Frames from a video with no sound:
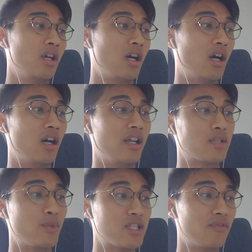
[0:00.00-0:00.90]
and
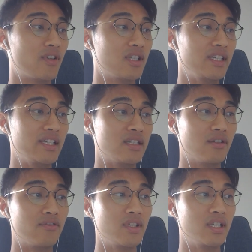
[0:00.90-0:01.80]
specifically
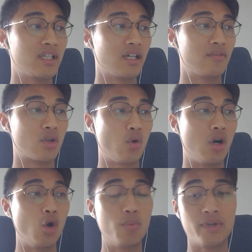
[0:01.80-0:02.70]
the feeling of the
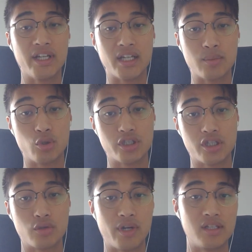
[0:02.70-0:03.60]
quad opening and
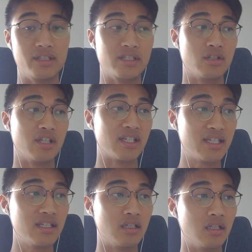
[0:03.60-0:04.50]
pushing directly to the
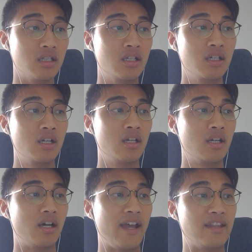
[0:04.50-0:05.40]
heel,
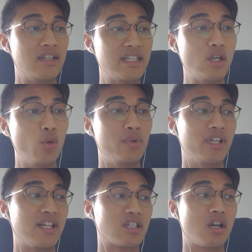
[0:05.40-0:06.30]
and the knee
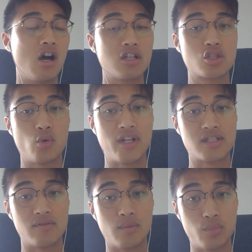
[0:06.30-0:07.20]
opening as a
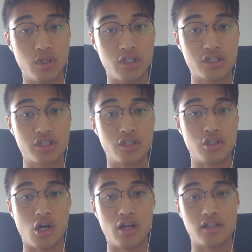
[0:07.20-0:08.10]
consequence of the push,
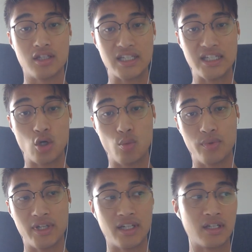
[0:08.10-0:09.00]
not the knee
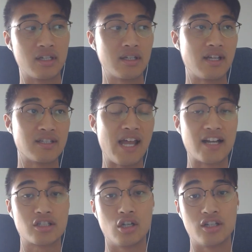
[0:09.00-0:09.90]
opening as an
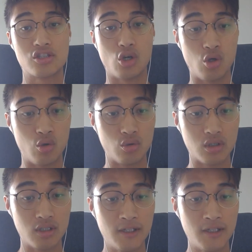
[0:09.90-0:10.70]
action on its own.